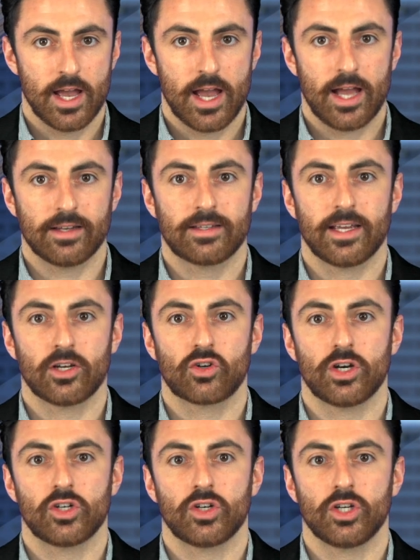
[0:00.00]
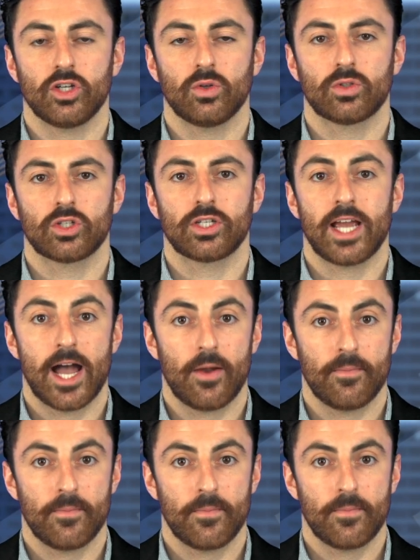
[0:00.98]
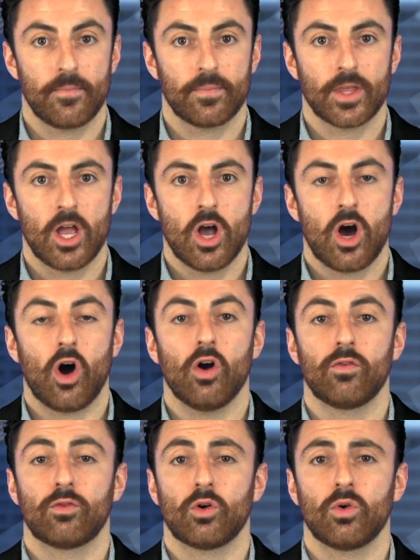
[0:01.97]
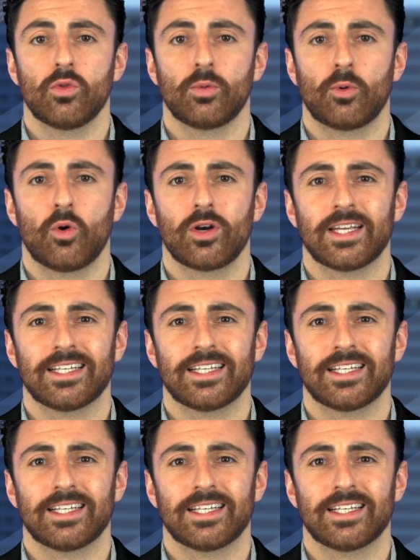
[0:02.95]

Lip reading: and sent Treasury yields down. Overall, the broad